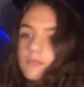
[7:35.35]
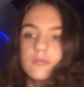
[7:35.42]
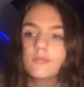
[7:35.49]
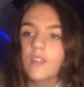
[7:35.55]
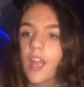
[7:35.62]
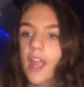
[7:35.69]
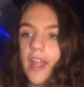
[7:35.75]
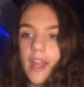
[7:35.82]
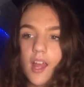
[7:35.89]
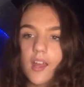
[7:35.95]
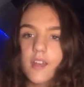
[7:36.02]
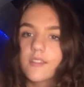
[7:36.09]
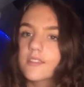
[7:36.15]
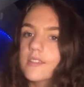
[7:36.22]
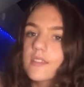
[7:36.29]

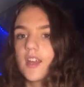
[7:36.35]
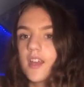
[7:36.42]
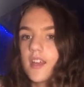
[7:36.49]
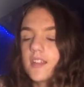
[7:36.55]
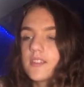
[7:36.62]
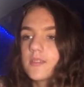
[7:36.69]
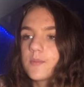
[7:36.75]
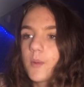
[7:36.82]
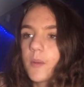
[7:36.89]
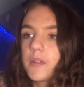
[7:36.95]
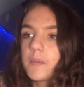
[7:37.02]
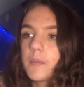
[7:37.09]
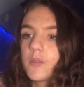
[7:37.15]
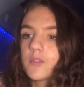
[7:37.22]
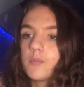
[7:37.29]
And this is probably
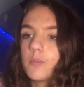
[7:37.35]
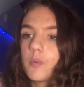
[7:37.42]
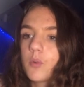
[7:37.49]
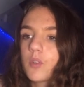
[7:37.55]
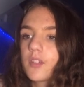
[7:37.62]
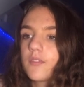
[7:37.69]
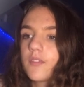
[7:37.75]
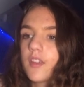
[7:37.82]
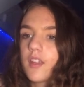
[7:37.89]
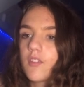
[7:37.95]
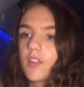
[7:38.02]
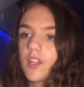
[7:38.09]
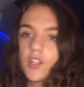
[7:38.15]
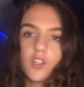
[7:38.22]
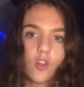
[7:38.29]
the most boring video.
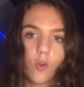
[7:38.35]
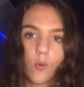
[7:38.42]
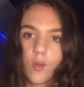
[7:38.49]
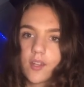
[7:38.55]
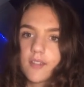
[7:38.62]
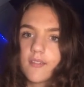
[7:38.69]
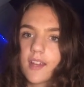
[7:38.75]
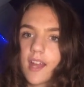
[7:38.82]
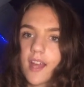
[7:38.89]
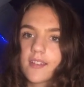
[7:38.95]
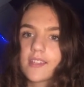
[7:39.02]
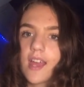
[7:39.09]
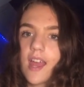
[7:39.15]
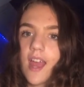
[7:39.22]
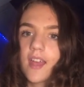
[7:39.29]
Like no one even
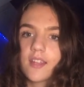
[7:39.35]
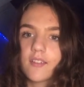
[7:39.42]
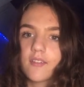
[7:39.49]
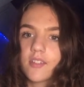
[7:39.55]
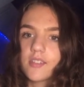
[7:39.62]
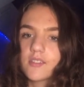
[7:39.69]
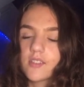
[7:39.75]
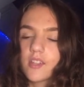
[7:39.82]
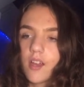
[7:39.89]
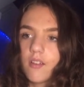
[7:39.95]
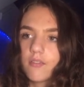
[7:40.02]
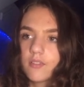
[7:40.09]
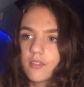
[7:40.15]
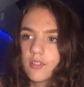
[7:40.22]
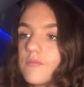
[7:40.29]
asked any of this stuff.
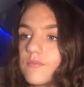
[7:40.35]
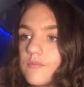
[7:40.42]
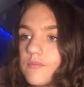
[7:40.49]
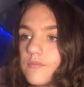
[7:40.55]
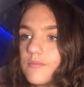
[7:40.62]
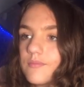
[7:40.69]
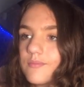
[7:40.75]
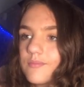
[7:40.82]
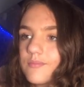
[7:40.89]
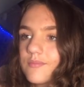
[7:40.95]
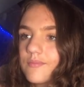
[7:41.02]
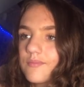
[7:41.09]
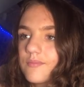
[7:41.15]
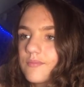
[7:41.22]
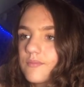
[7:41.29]
To my
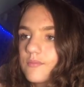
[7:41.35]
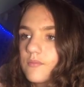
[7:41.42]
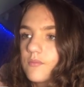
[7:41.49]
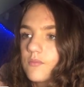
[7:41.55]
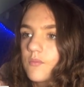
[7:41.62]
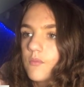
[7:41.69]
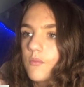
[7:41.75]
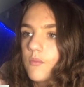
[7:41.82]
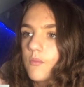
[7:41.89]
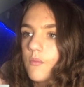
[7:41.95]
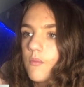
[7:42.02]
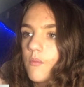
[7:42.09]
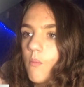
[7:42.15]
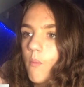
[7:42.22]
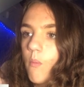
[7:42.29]
blog, only you'll
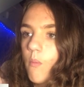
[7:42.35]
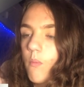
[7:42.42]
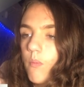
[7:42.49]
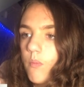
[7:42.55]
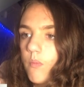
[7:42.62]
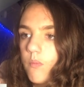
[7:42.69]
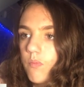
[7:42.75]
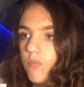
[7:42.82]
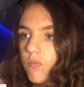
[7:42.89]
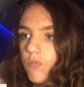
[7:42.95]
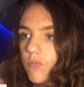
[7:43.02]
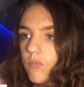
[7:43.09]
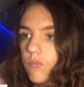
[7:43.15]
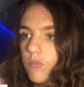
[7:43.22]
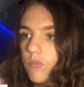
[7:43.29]
see vlogs,
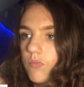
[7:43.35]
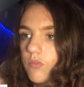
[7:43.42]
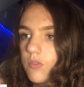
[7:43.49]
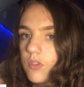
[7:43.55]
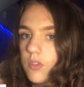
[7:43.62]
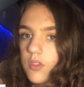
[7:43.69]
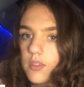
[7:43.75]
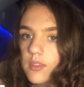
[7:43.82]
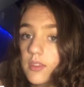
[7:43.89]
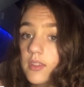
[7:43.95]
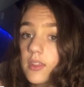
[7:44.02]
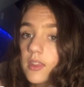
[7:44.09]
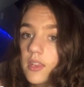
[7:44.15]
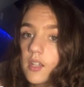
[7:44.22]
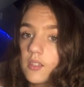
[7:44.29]
you'll see
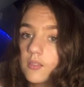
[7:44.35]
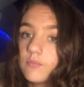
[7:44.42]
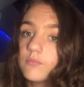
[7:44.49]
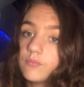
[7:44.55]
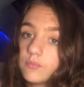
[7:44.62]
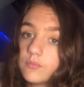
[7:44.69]
routines,